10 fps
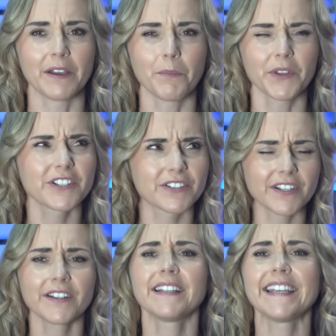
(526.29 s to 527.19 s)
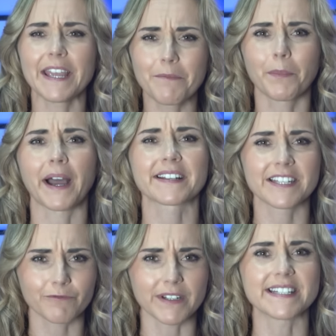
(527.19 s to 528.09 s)
but they're certainly
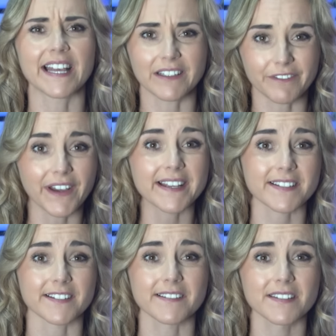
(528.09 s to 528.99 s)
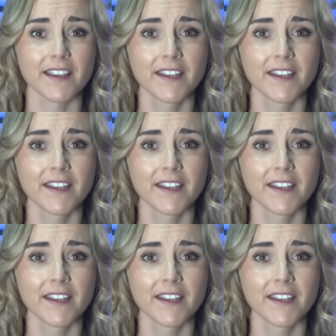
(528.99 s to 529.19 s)
impacting retail investors.